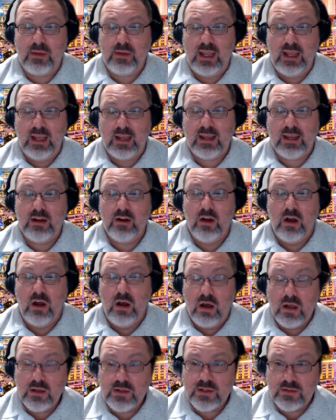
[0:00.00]
It can
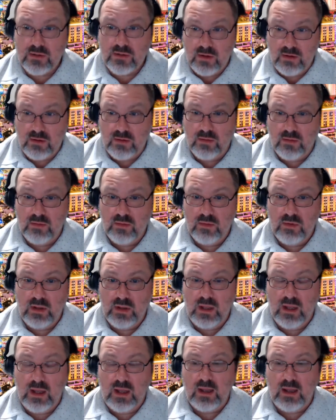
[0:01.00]
also,
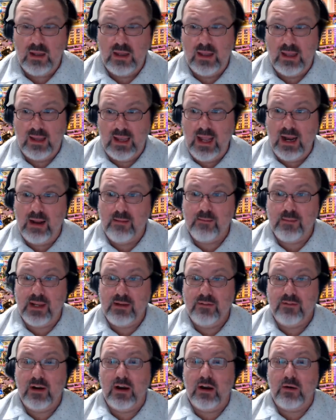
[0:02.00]
and again, I'm
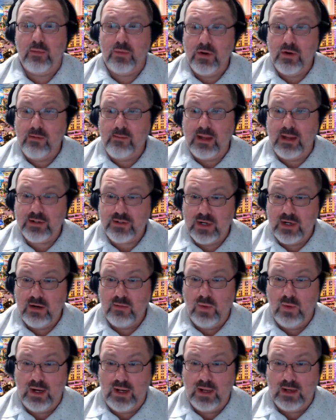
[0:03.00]
being very rudimentary
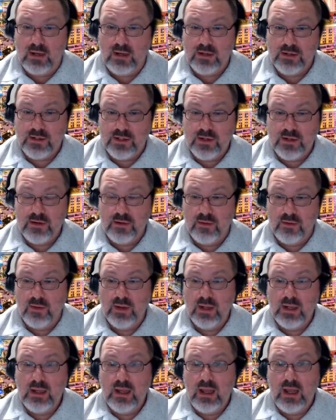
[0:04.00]
in what it can
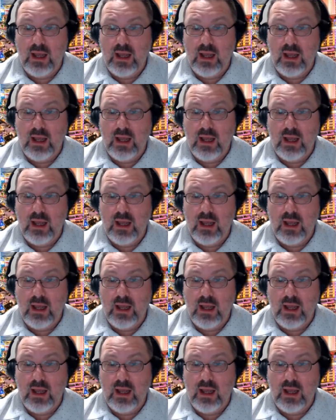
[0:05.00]
do.